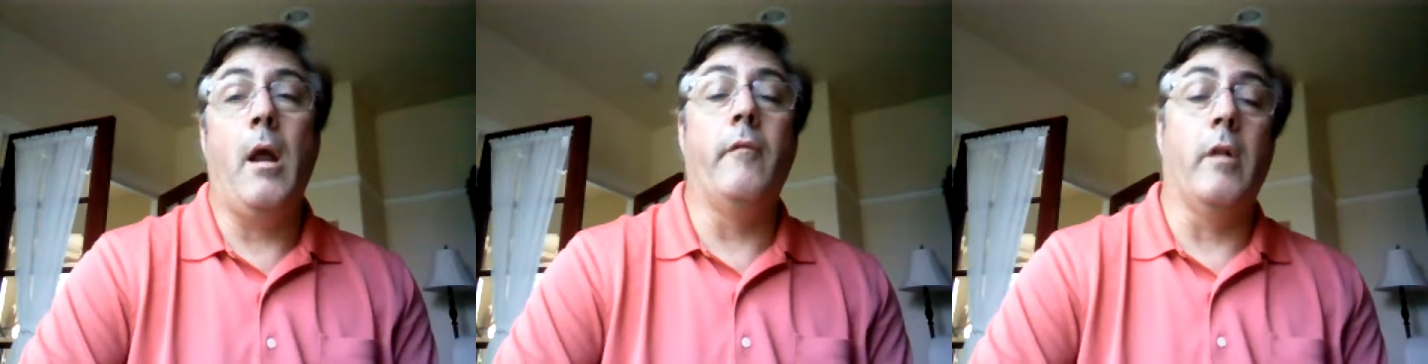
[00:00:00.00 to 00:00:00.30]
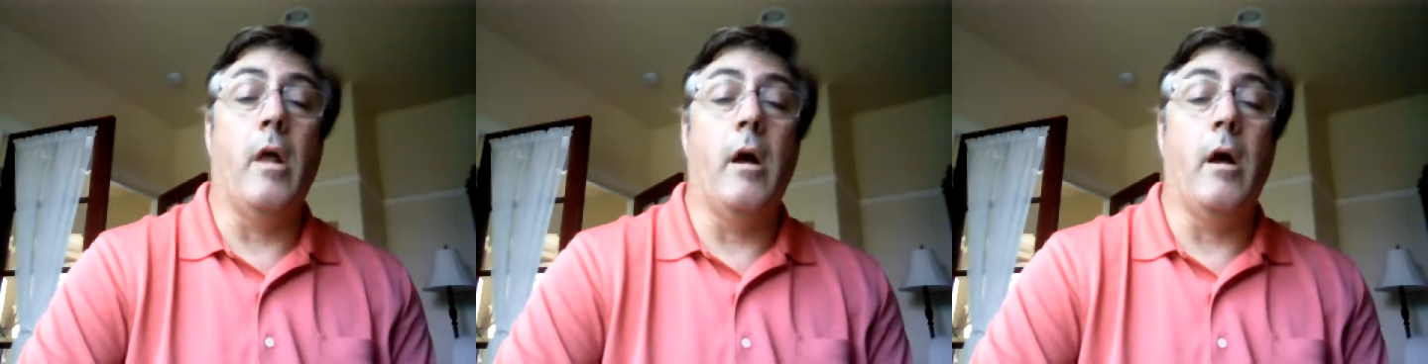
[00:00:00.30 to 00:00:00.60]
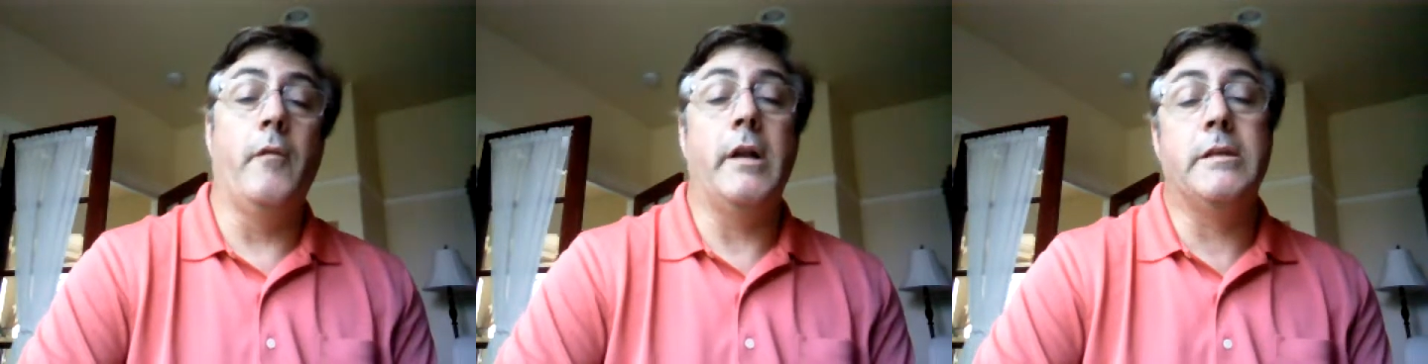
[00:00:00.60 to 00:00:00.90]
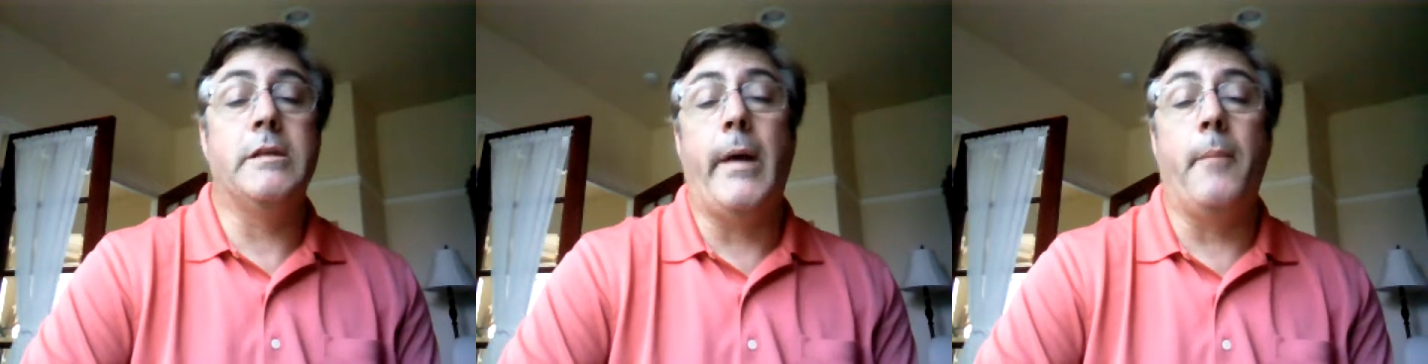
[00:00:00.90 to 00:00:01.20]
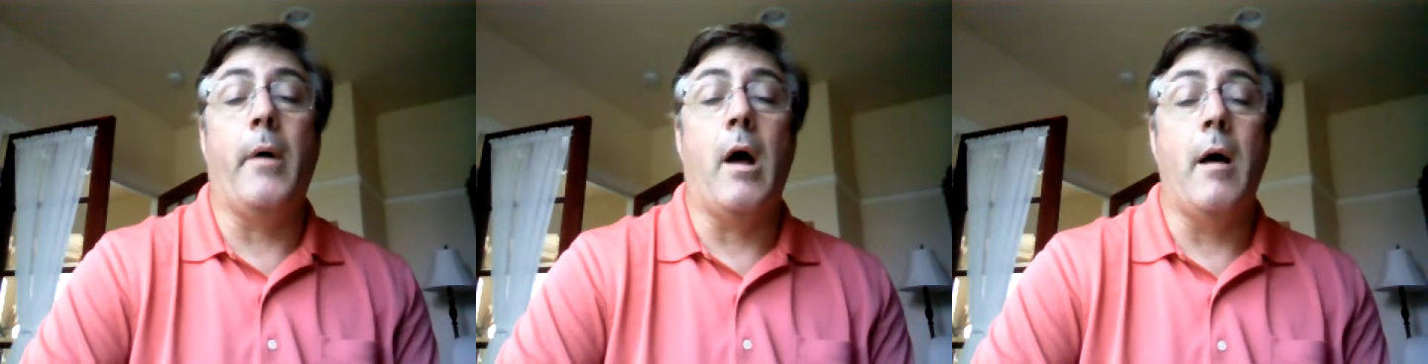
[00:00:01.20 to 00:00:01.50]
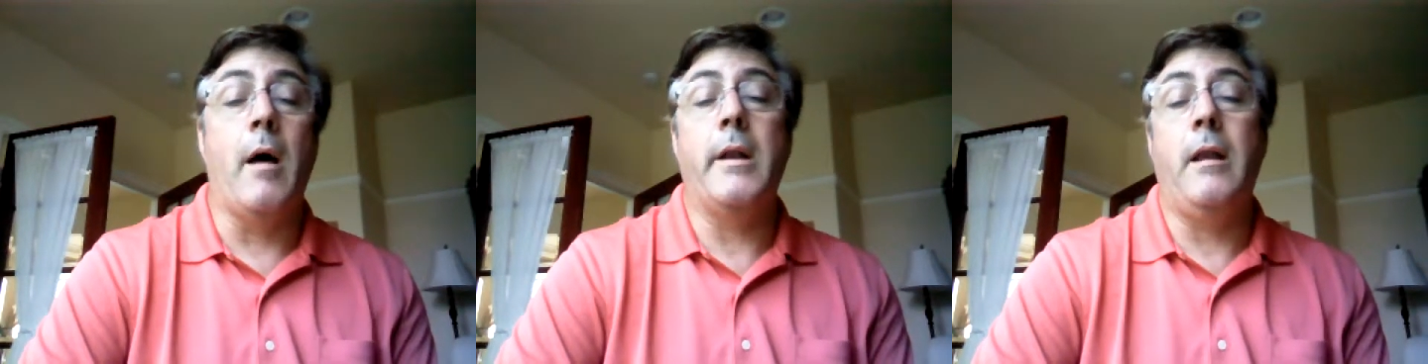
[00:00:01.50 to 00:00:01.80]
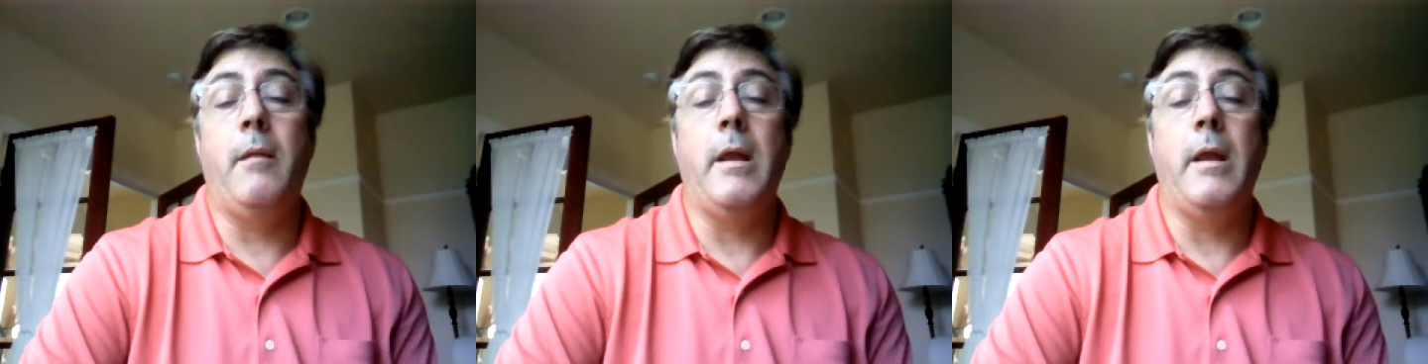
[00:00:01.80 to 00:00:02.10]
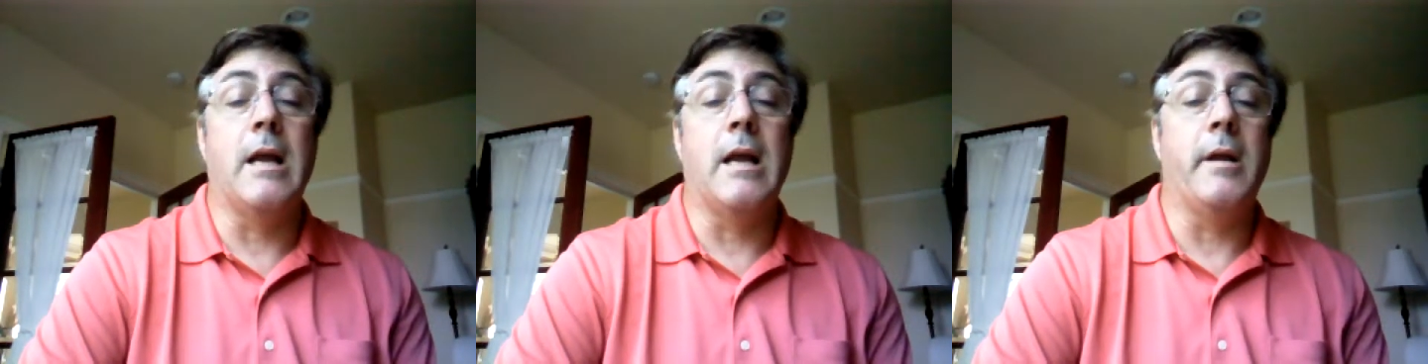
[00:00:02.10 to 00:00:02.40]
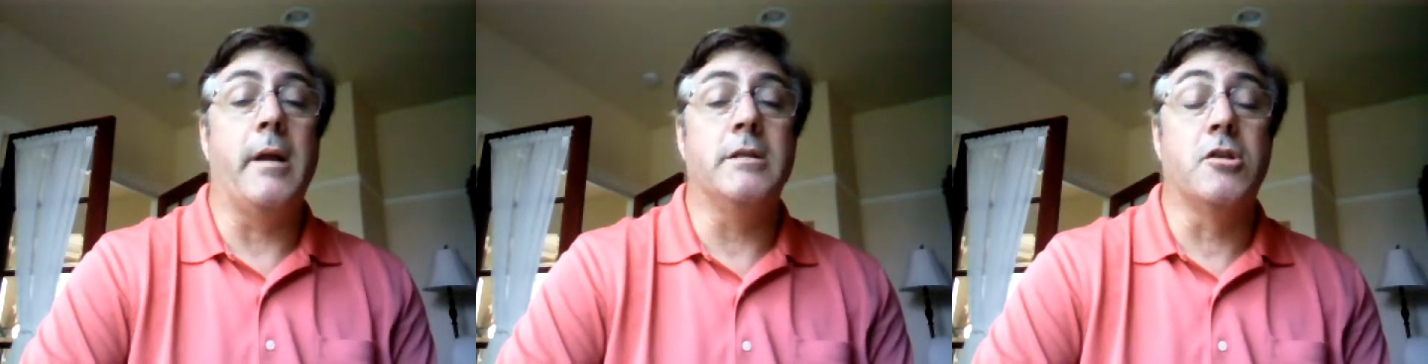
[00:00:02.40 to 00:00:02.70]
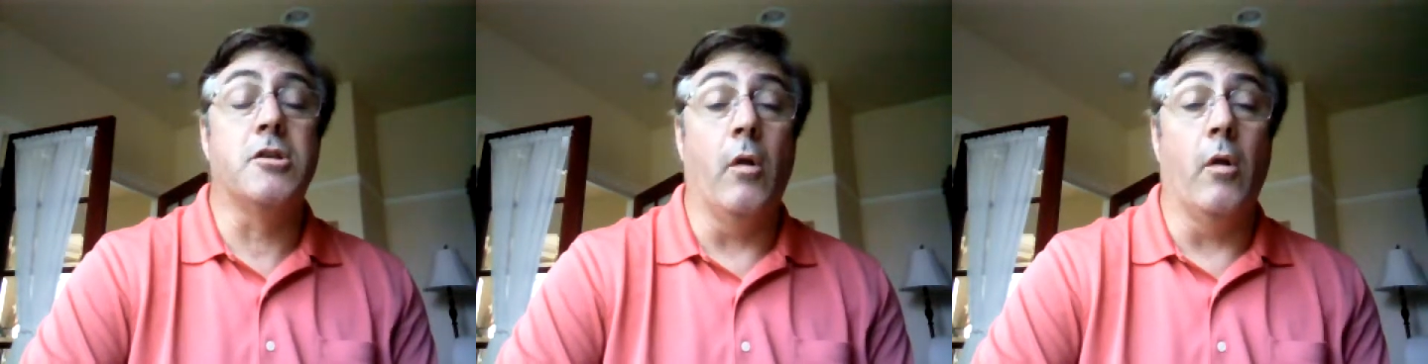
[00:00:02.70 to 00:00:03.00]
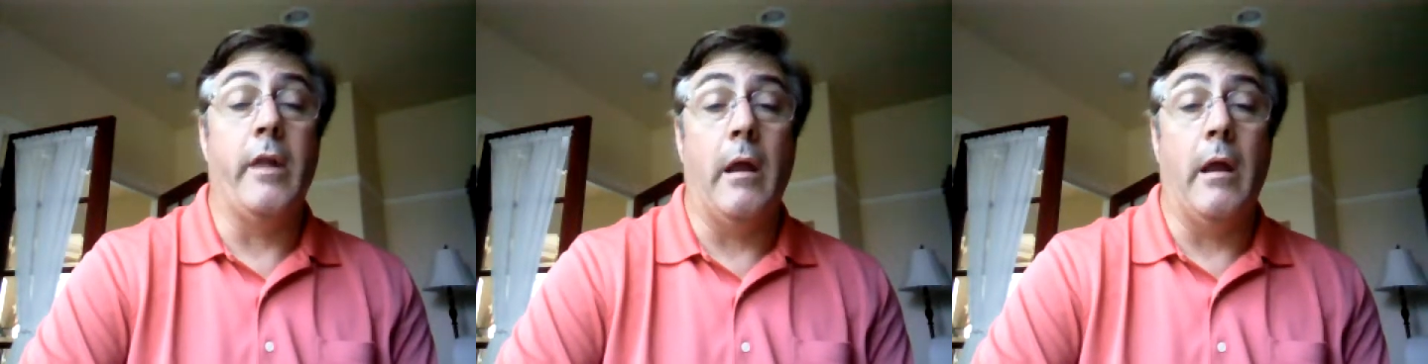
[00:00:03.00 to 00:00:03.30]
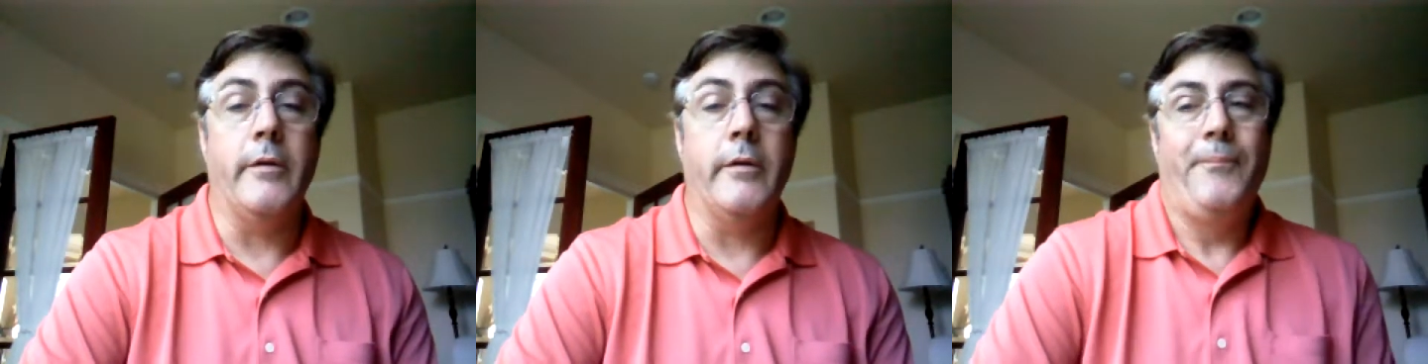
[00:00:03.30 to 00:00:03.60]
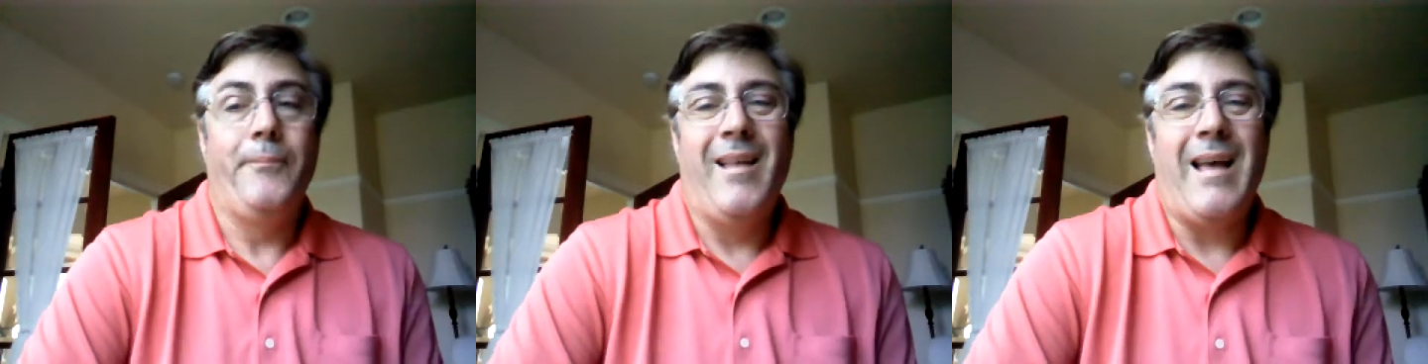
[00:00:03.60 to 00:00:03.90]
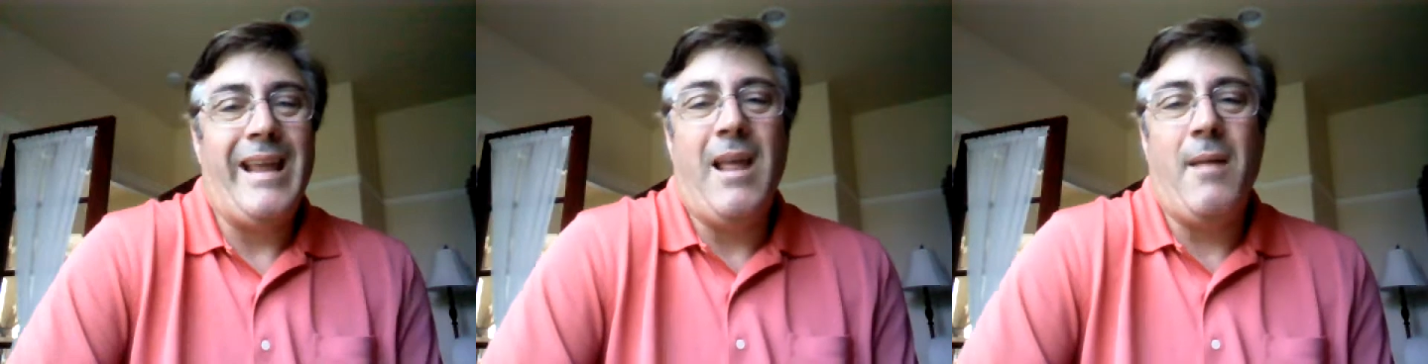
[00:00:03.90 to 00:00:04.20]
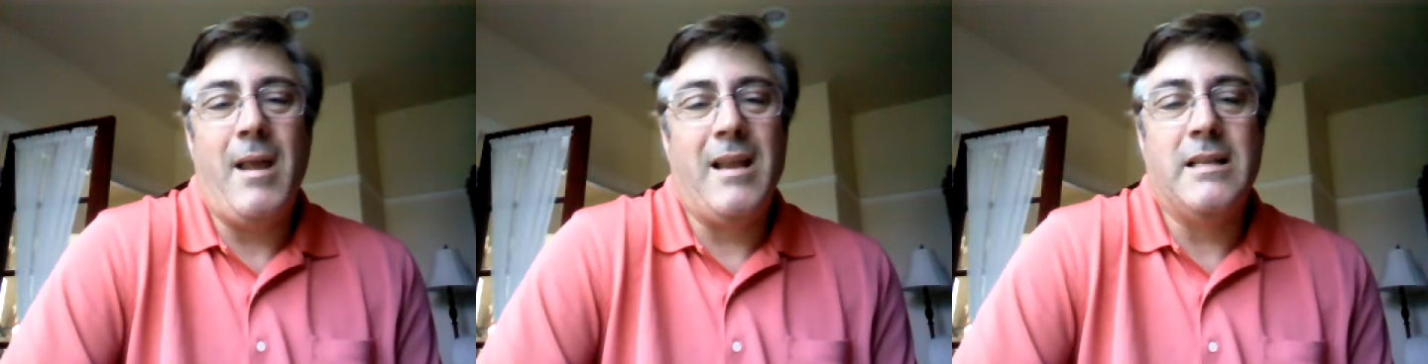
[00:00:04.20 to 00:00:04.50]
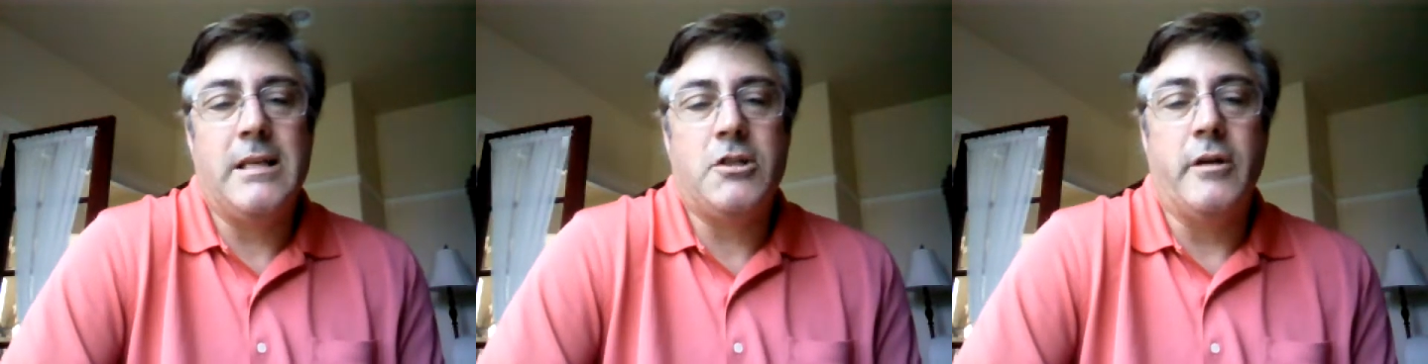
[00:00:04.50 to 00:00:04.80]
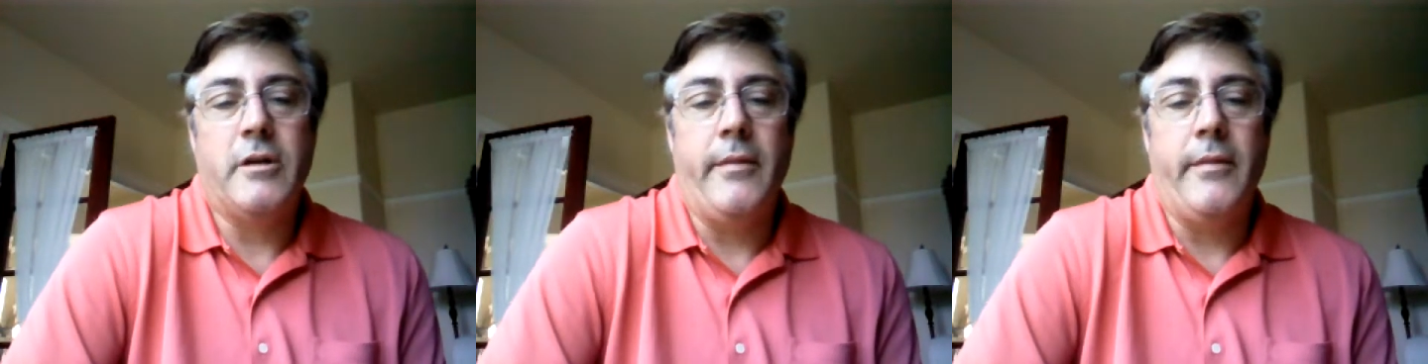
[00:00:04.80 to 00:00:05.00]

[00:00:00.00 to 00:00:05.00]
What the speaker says: and it's about Bob, and he meets a couple kids at school, the end. I can't make a decision on that.